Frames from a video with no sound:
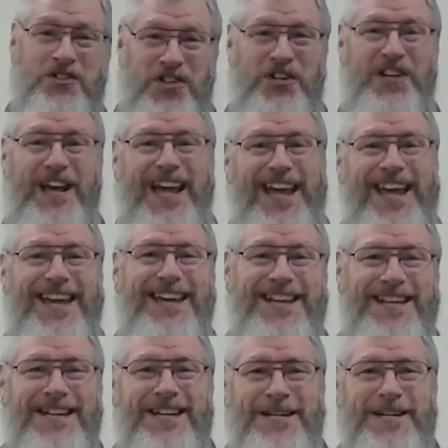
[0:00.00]

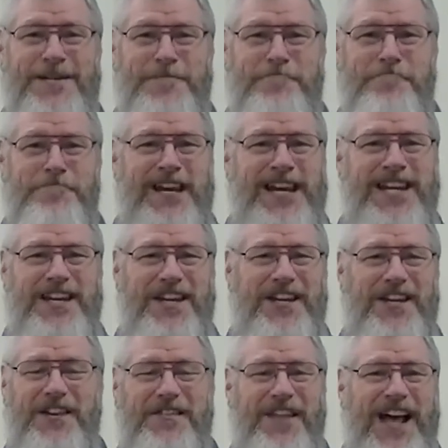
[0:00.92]
Today,
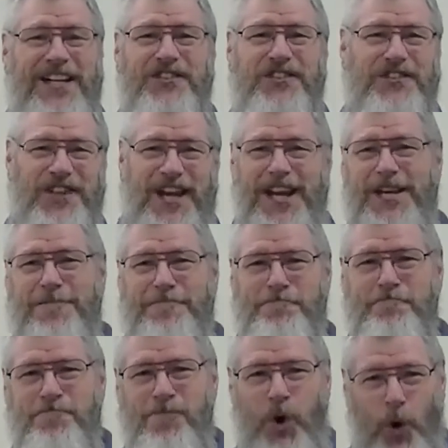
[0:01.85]
meeting in that
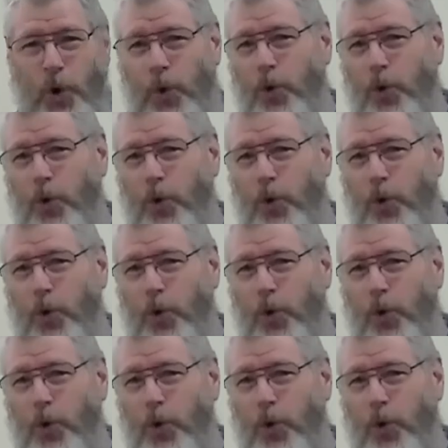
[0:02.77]
same